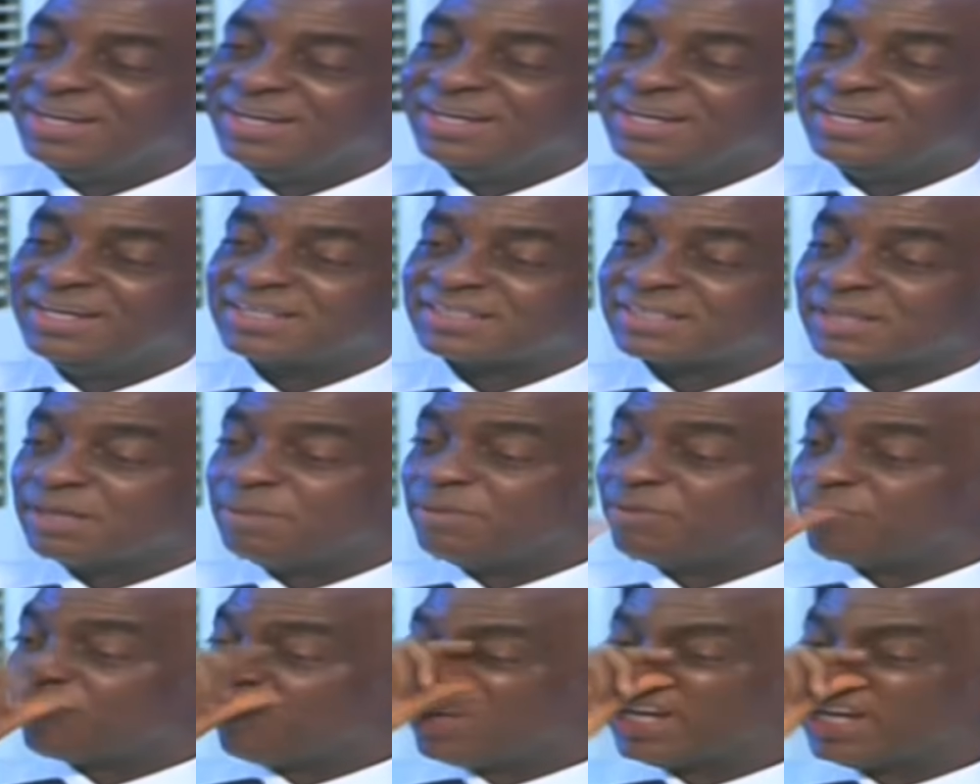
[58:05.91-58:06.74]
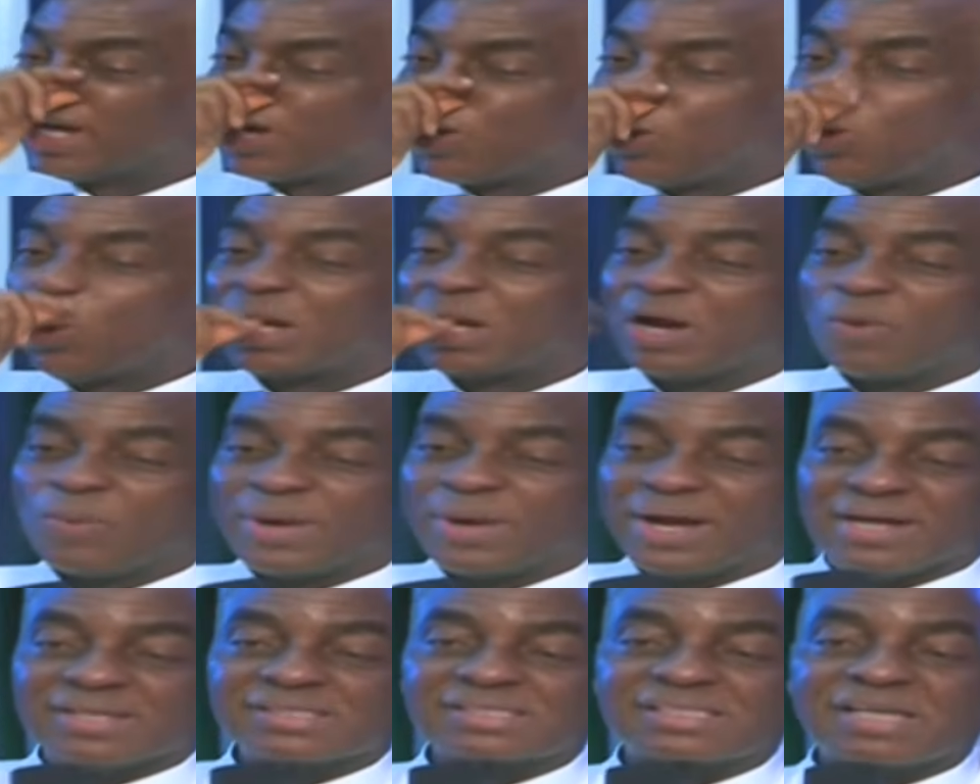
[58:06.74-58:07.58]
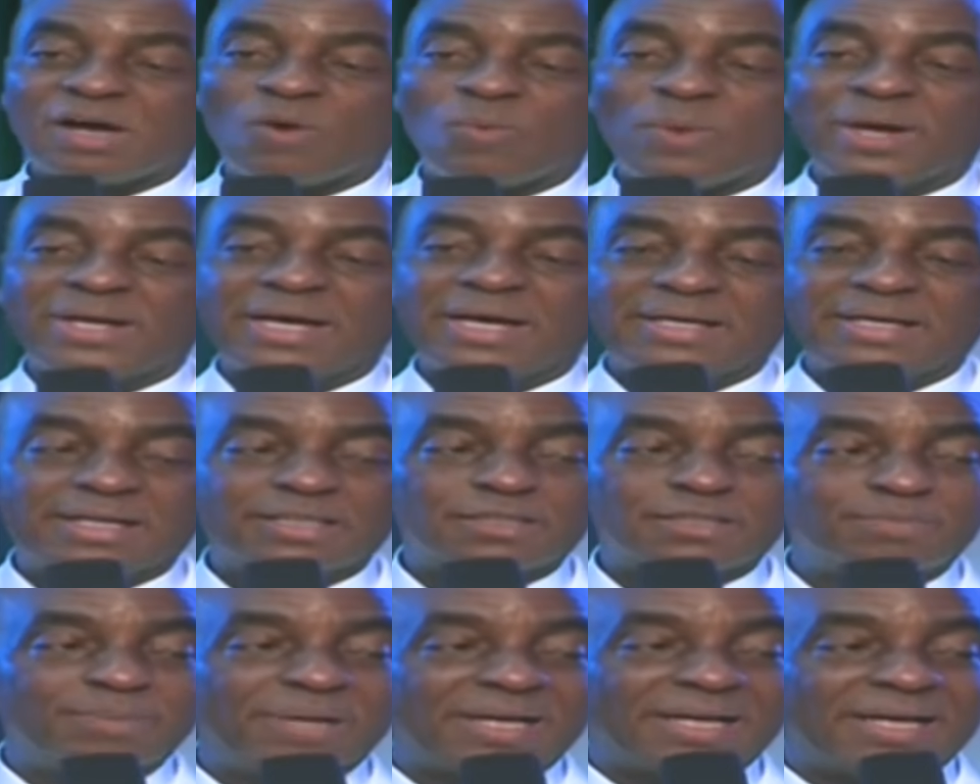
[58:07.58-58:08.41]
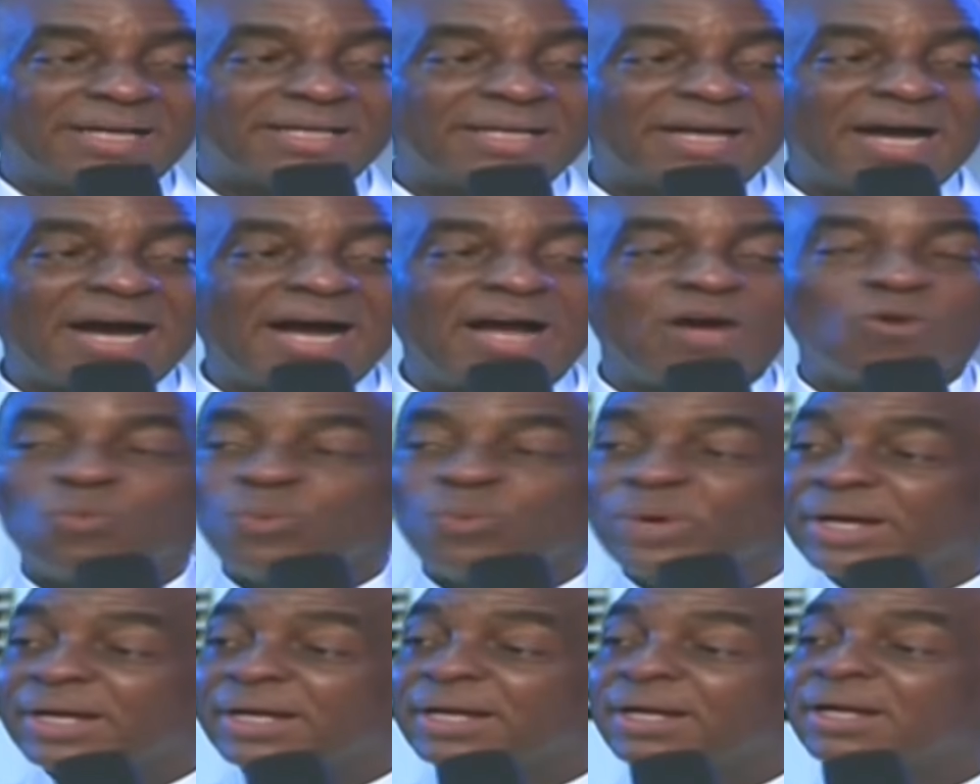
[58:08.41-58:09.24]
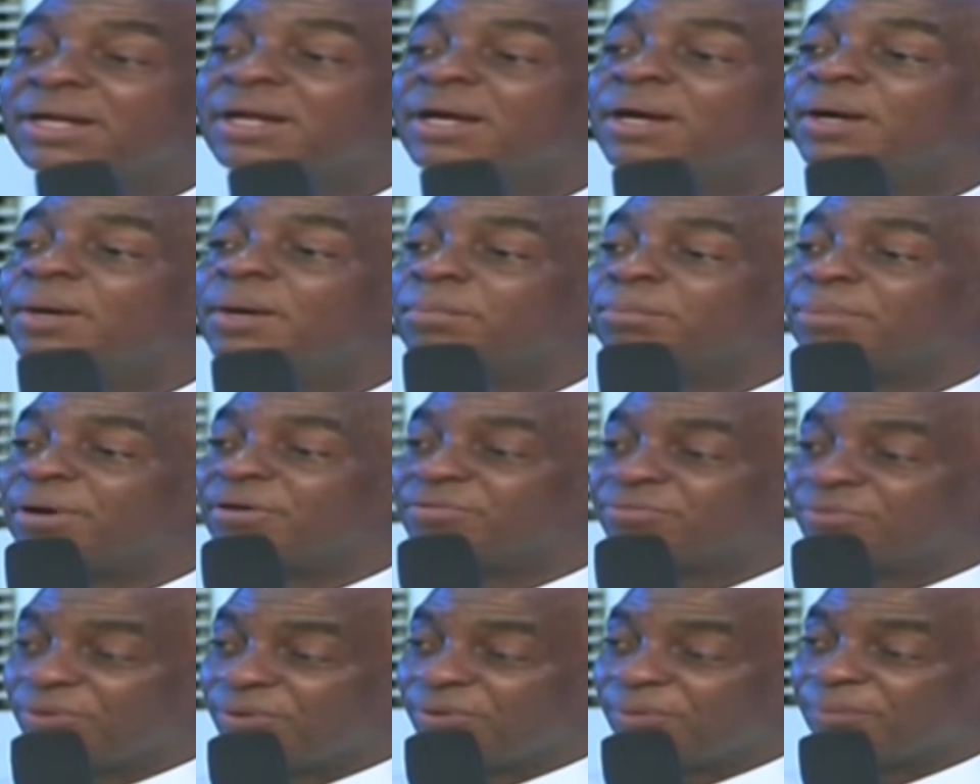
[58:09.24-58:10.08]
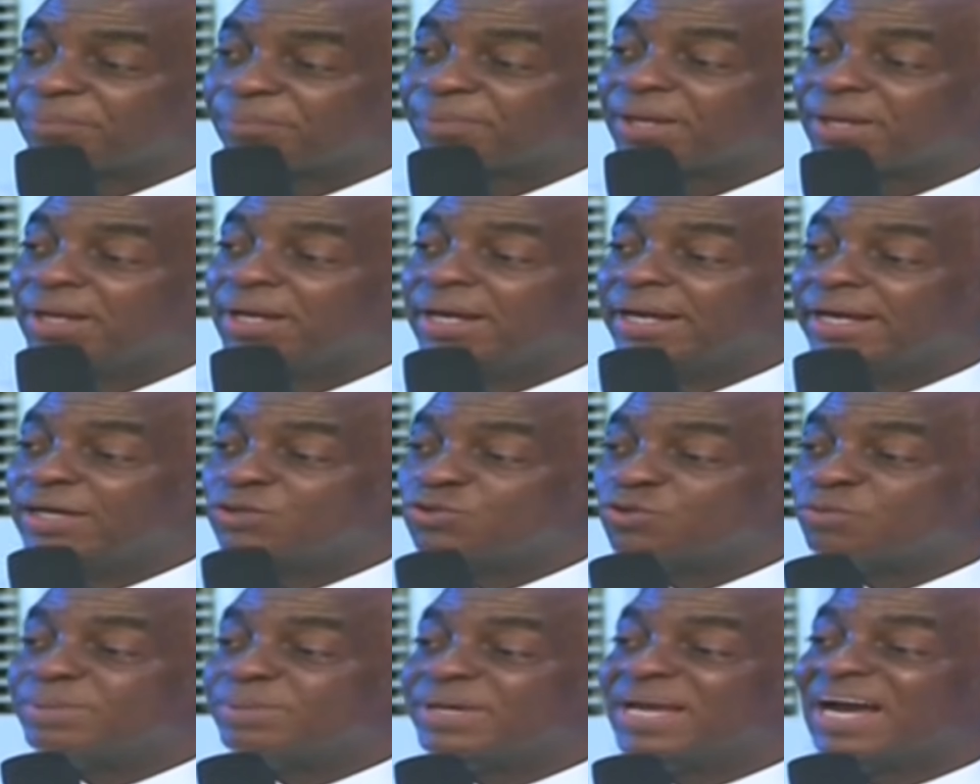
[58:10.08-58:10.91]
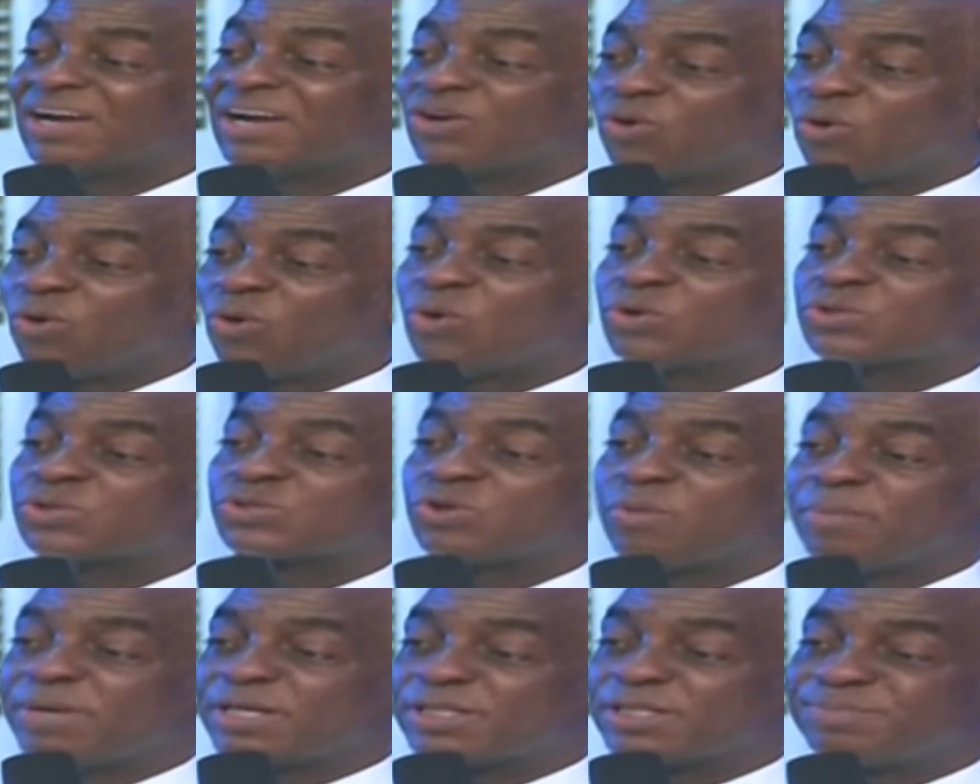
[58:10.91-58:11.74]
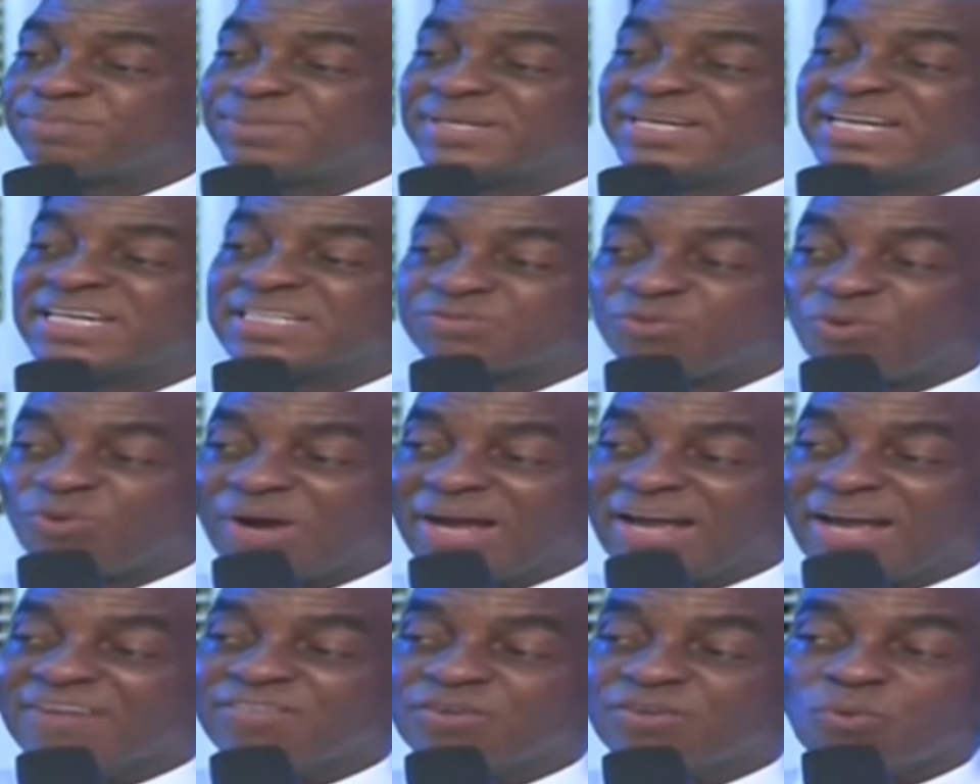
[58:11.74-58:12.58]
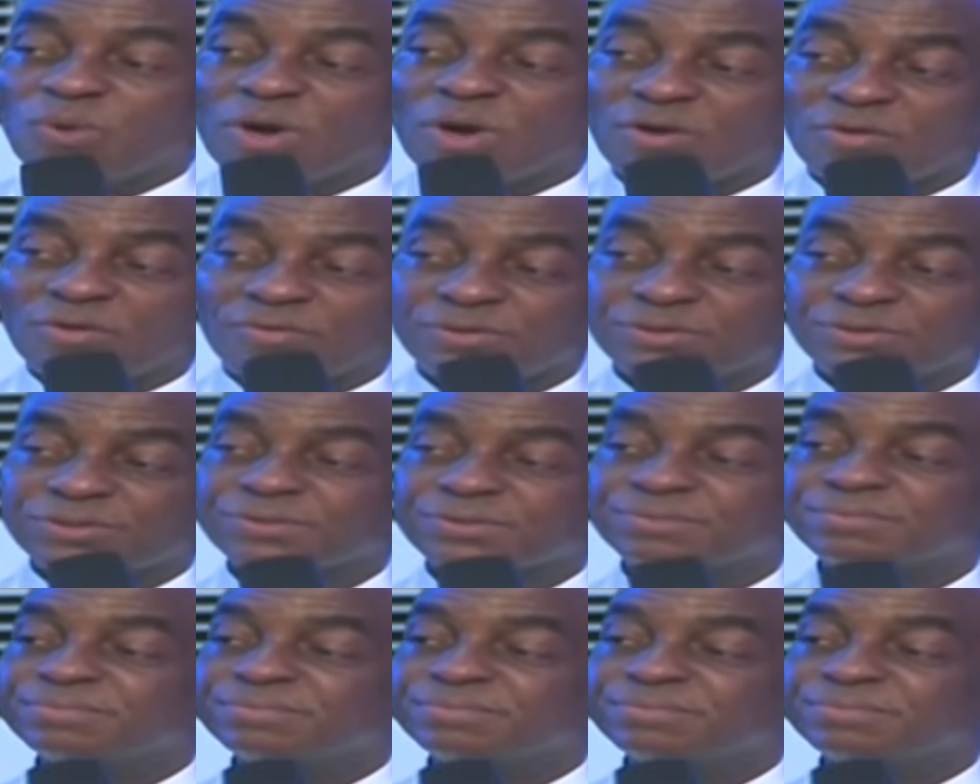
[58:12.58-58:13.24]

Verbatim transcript: He said, Before they call, I will answer. And while they're yet speaking, I will perform. It will be an awesome experience for every one of us.